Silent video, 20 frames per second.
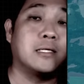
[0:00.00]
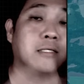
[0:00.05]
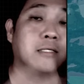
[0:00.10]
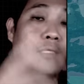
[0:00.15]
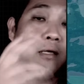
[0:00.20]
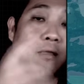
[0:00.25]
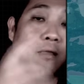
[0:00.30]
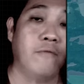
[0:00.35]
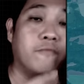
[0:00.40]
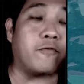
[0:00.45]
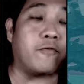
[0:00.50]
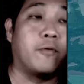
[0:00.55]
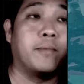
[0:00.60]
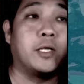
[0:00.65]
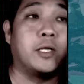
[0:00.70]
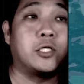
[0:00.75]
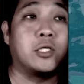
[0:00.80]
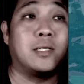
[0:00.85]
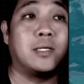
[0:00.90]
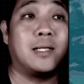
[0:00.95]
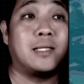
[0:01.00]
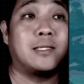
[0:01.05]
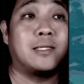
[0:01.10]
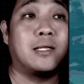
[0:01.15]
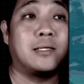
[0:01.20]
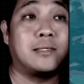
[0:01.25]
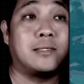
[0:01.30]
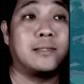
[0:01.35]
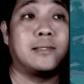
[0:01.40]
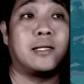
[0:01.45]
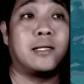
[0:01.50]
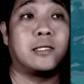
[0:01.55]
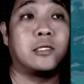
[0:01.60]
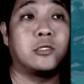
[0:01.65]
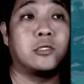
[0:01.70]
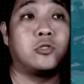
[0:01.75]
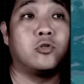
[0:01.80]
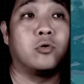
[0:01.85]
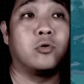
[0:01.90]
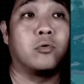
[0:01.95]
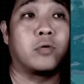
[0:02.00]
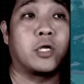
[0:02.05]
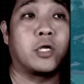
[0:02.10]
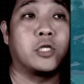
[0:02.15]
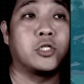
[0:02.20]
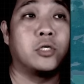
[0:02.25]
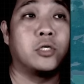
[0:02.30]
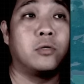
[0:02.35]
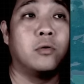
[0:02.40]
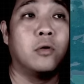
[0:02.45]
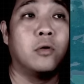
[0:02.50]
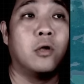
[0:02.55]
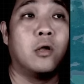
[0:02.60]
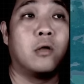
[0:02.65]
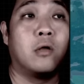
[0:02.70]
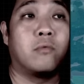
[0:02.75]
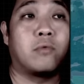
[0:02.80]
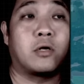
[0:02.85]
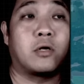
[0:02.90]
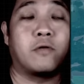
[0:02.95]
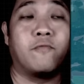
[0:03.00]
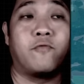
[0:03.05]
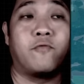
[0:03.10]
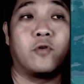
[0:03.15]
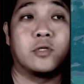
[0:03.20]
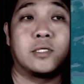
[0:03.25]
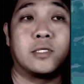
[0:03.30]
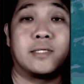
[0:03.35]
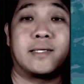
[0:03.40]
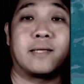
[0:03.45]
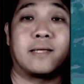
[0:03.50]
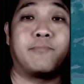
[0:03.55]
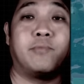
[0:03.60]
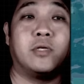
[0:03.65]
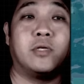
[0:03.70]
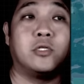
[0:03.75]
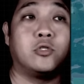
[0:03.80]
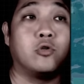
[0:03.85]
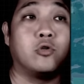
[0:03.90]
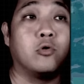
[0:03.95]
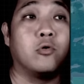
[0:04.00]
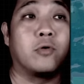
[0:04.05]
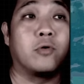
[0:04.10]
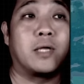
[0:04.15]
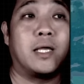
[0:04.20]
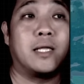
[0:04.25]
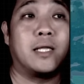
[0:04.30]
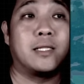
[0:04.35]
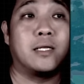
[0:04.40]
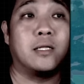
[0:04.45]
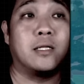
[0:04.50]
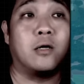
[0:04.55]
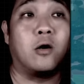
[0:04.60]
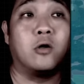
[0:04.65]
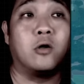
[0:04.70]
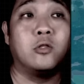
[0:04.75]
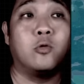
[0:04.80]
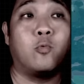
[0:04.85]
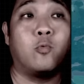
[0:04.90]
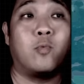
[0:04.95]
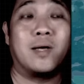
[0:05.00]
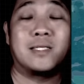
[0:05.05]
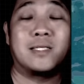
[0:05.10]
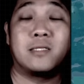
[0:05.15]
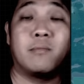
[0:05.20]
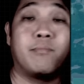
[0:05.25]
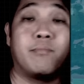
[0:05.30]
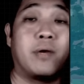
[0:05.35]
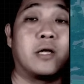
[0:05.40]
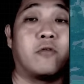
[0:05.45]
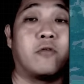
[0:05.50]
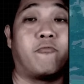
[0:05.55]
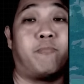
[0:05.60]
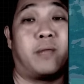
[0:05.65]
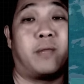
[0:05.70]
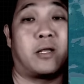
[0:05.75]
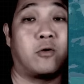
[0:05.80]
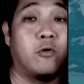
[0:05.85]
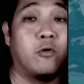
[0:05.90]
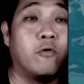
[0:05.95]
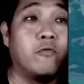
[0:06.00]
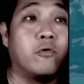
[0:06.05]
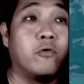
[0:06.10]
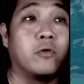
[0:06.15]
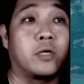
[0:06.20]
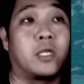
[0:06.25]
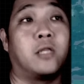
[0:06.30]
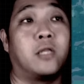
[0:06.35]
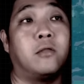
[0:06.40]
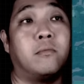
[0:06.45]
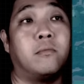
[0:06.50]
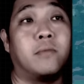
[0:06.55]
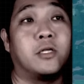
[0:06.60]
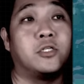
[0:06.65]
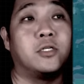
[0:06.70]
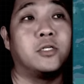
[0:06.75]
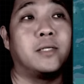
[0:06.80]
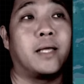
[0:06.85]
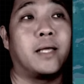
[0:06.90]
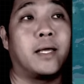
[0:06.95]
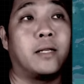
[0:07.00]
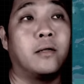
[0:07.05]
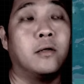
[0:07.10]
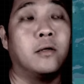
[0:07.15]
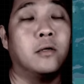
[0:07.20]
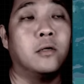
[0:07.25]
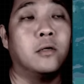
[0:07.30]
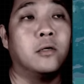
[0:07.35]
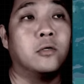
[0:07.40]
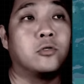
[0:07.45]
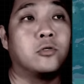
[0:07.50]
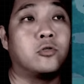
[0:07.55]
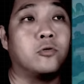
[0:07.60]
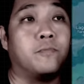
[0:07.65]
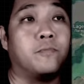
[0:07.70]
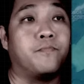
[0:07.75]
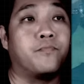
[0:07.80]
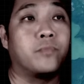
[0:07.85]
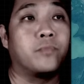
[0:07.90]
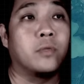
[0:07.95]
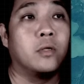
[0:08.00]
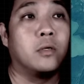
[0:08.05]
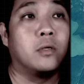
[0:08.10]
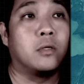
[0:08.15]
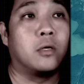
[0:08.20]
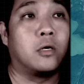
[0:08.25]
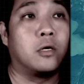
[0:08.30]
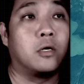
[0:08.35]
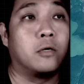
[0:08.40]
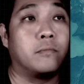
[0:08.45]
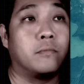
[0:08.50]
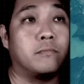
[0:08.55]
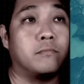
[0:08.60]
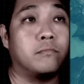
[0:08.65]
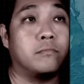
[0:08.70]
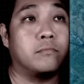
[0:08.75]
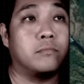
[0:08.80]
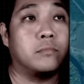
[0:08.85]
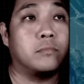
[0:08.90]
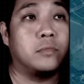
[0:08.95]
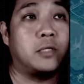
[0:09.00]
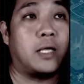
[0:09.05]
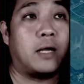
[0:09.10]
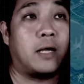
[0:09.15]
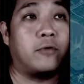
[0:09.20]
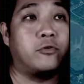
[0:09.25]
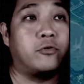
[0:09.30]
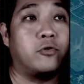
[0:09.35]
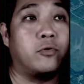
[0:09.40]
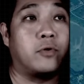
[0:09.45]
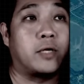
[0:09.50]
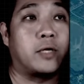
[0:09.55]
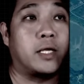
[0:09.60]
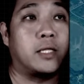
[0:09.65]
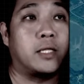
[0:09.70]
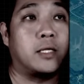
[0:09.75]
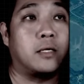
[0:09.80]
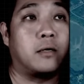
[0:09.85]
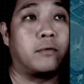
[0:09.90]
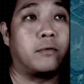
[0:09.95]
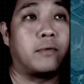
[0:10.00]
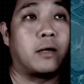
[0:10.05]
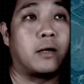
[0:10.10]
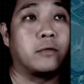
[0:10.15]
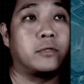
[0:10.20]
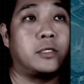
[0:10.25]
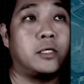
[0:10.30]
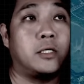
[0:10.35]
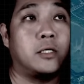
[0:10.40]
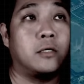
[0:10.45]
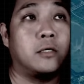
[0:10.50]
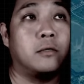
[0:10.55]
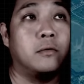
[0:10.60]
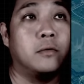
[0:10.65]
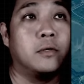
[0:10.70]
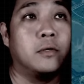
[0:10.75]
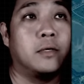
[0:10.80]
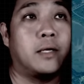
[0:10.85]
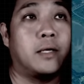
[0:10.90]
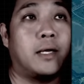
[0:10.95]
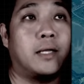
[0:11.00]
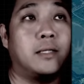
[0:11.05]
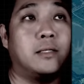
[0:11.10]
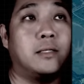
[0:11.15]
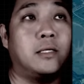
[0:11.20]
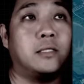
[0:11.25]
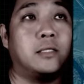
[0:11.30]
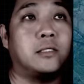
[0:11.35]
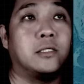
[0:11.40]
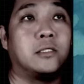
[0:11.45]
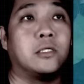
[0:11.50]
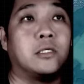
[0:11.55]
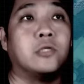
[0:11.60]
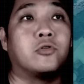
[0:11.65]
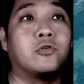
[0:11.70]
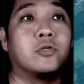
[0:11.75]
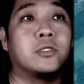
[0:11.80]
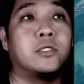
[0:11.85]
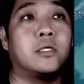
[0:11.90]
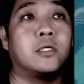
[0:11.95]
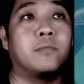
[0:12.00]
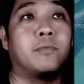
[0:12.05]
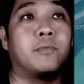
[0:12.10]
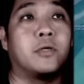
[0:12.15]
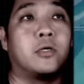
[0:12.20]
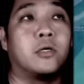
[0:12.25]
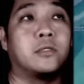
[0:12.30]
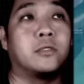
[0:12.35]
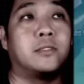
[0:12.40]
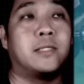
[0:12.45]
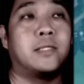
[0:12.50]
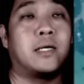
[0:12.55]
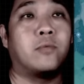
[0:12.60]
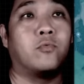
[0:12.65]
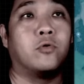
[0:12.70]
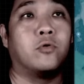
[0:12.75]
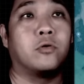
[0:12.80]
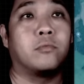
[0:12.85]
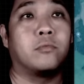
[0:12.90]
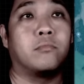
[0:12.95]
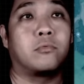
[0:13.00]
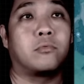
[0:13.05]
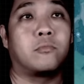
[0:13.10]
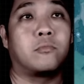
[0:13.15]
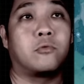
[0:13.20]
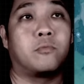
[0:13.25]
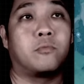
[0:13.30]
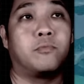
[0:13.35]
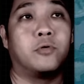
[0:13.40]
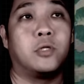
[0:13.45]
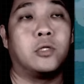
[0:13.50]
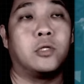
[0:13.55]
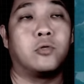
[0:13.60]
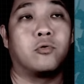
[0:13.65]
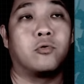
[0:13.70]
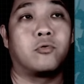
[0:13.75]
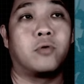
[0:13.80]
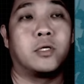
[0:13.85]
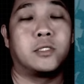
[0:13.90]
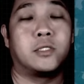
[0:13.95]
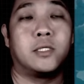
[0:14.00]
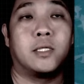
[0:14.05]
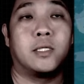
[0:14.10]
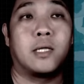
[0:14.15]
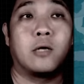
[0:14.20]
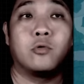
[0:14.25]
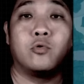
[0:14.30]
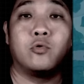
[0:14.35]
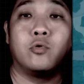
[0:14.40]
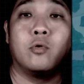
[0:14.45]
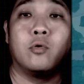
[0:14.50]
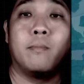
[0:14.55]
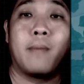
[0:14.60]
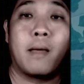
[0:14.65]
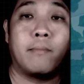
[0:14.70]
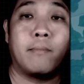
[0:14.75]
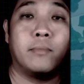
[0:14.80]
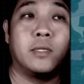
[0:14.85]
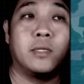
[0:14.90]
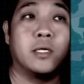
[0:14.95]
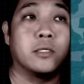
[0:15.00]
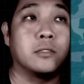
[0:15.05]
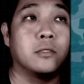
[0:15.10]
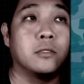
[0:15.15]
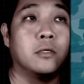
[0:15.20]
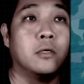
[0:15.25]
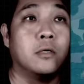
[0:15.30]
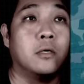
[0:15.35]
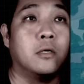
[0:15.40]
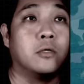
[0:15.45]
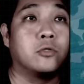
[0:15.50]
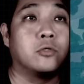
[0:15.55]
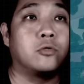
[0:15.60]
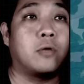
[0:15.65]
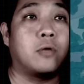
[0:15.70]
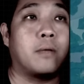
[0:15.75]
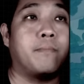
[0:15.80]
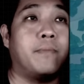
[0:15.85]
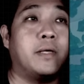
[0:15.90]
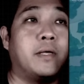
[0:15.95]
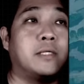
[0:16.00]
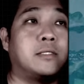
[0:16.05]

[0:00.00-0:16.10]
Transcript: information, latest geolocation, Russian forces have been geolocated on the western part of Plekovo. Can you imagine that? So they are geolocated around here, and this is interesting because that will put into question how do you map this. So I based